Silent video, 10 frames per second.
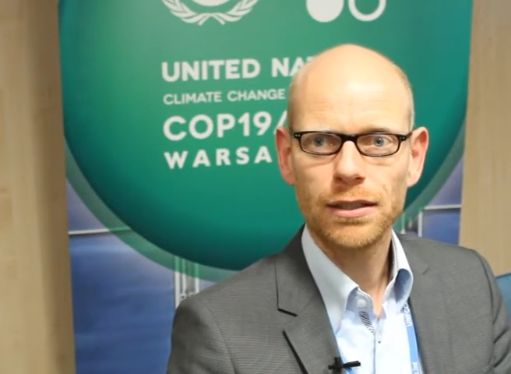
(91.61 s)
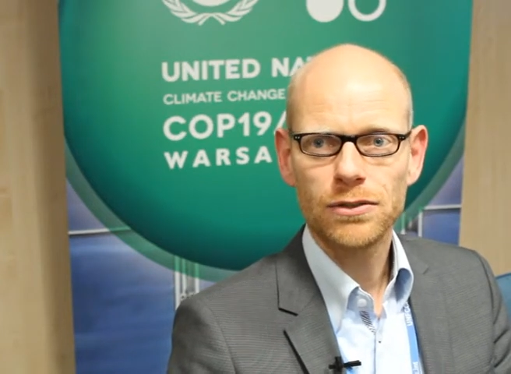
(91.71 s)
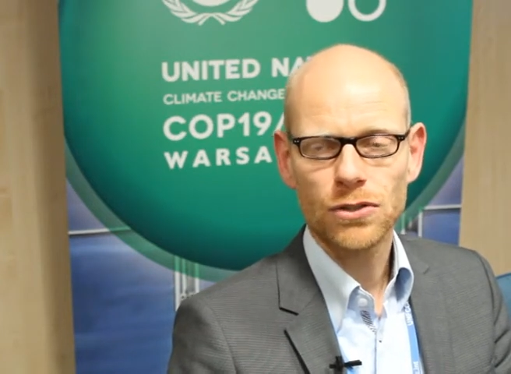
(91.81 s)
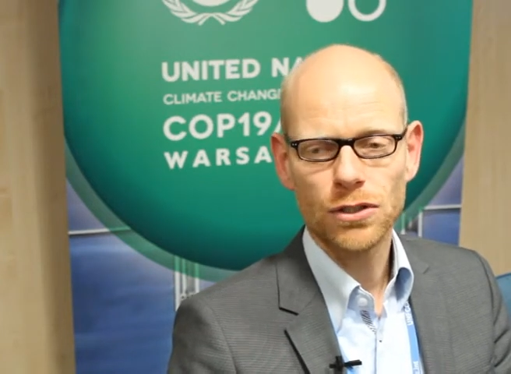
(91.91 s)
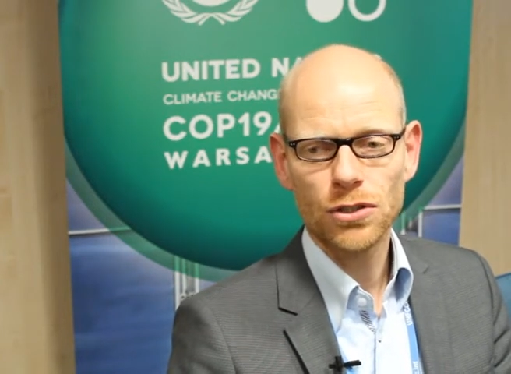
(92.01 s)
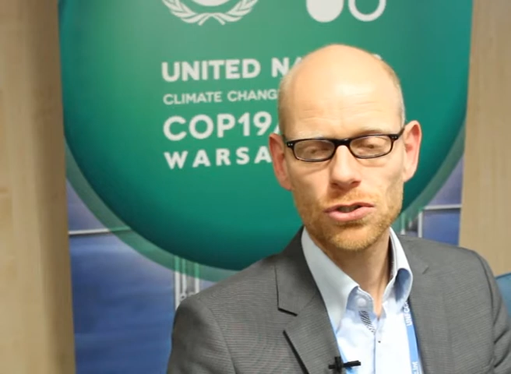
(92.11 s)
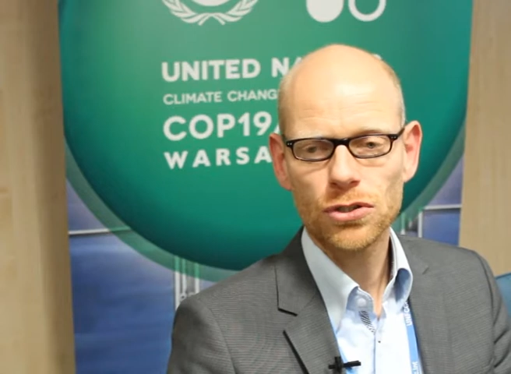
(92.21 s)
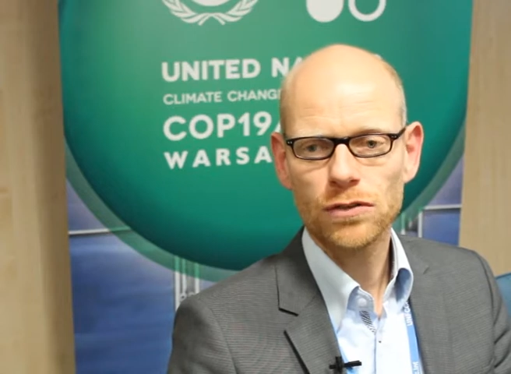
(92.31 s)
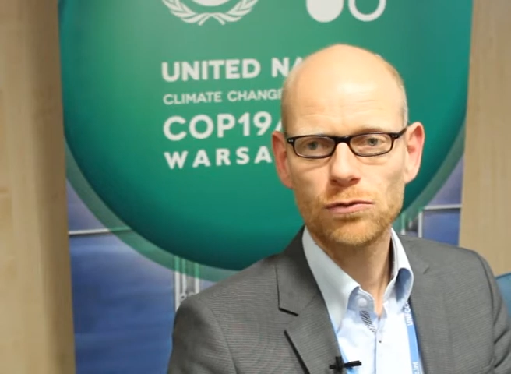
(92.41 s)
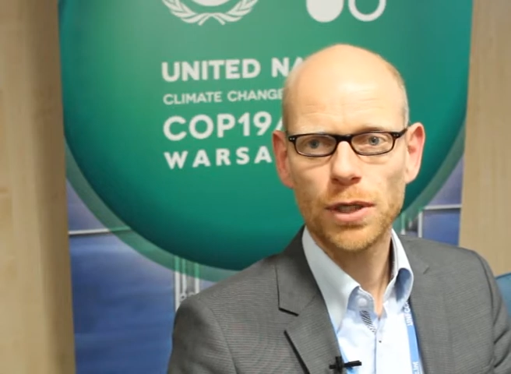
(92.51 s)
it's an
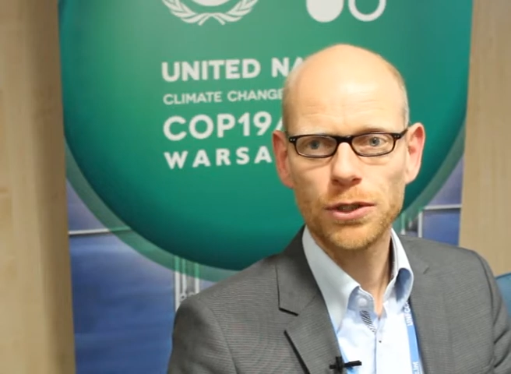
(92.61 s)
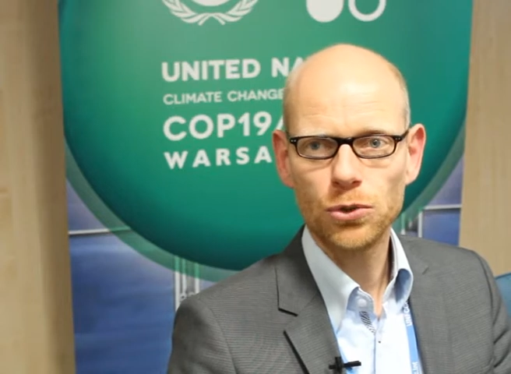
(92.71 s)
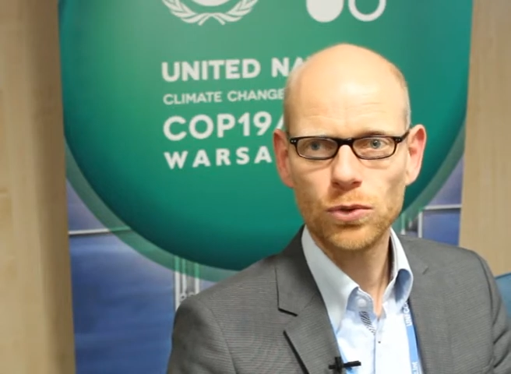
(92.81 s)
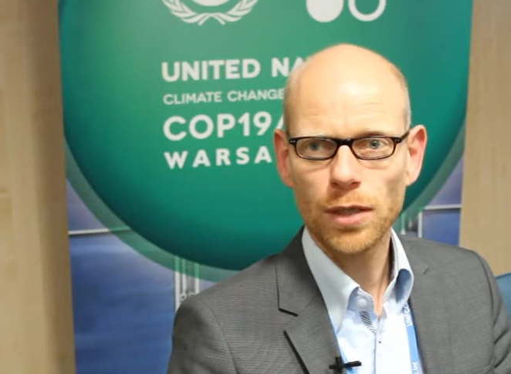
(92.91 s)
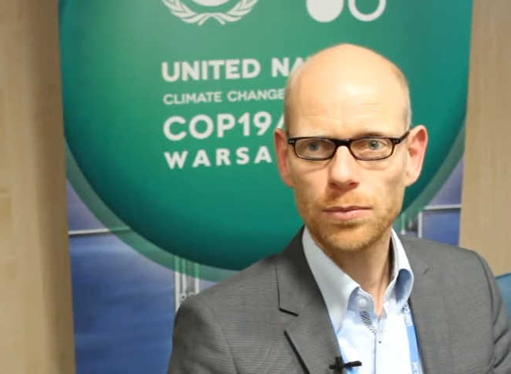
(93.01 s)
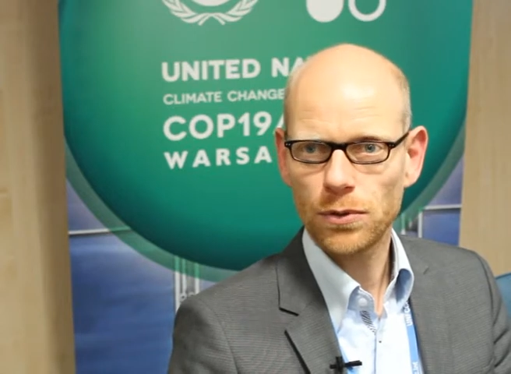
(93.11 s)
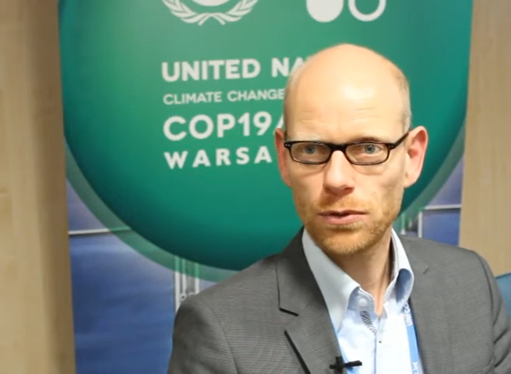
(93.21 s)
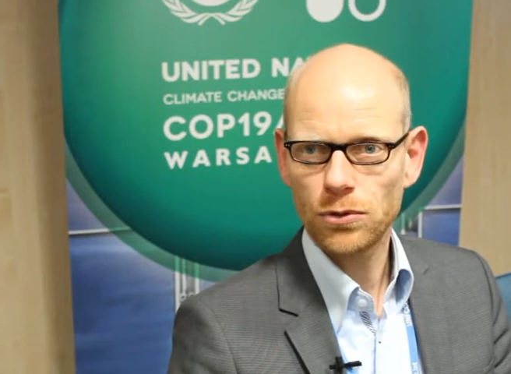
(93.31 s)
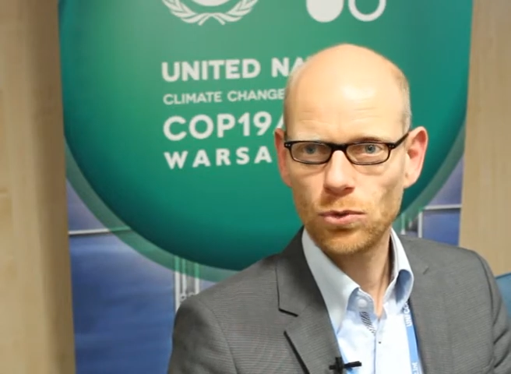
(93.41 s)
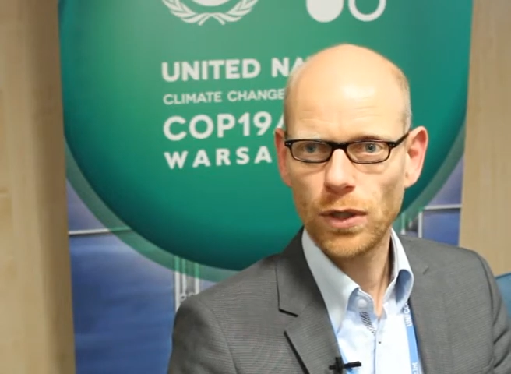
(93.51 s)
initiative by UNEP,
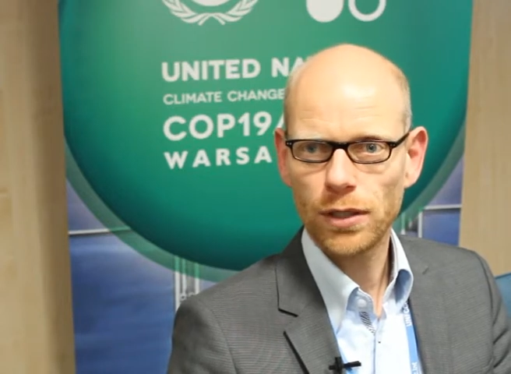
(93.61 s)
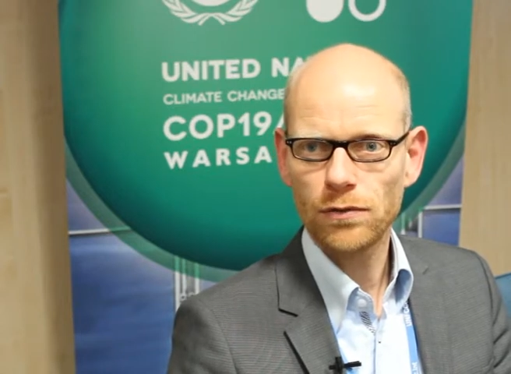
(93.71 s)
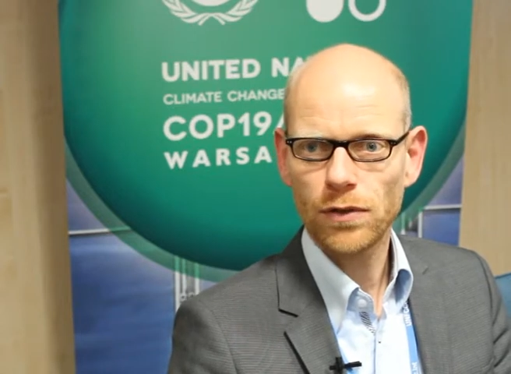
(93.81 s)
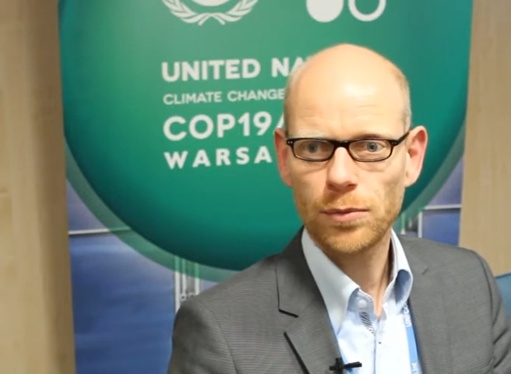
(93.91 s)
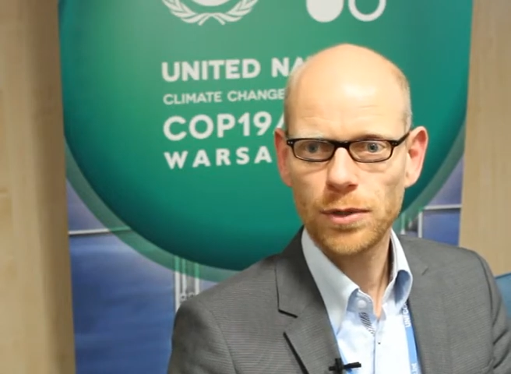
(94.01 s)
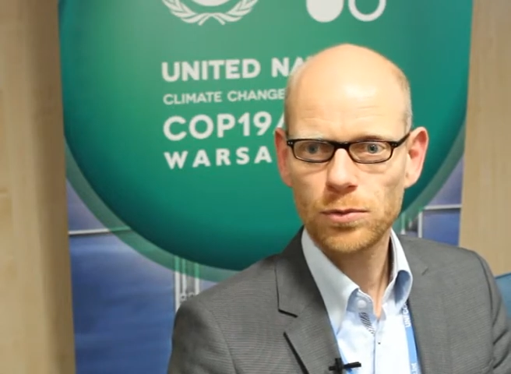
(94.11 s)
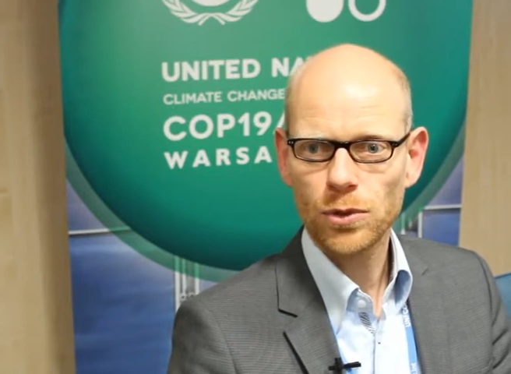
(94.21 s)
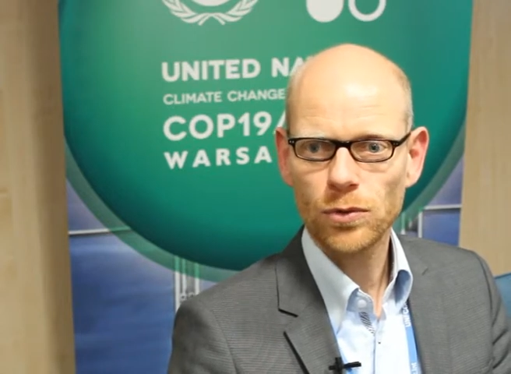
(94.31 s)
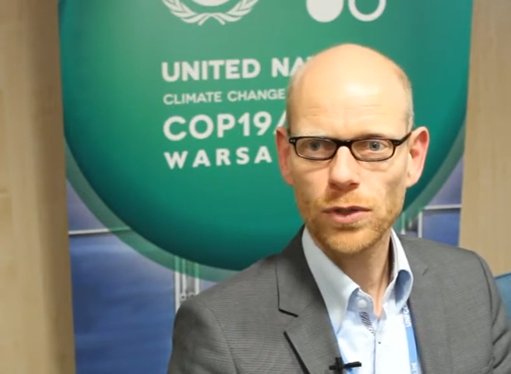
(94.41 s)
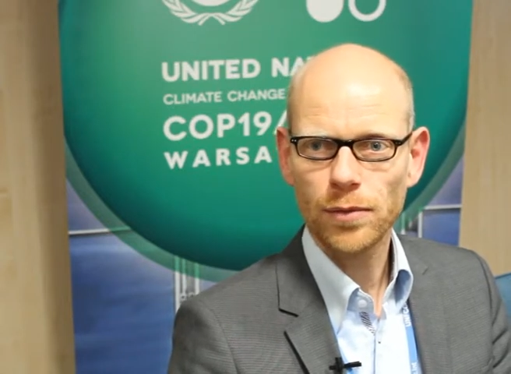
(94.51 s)
the UN Environment
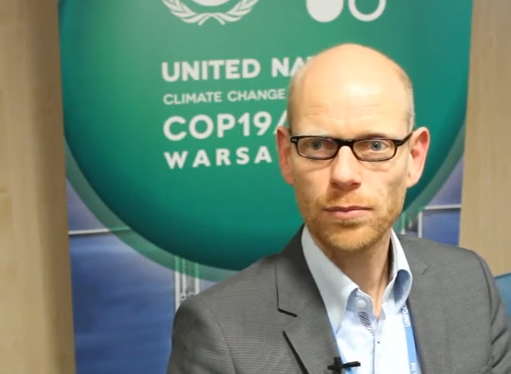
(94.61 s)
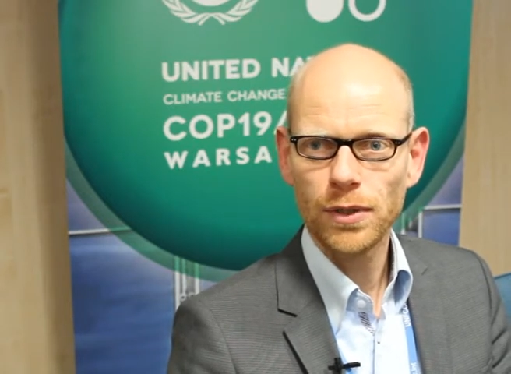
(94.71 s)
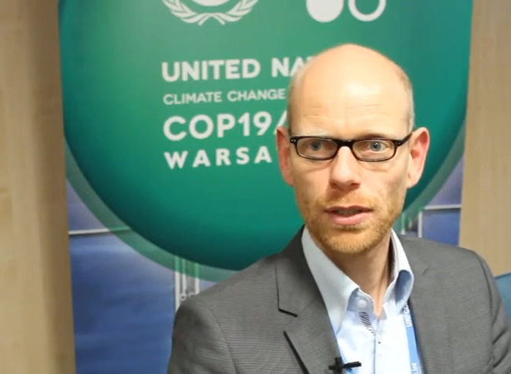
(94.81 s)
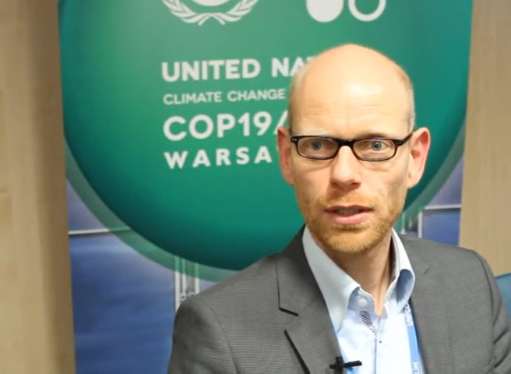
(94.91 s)
Programme,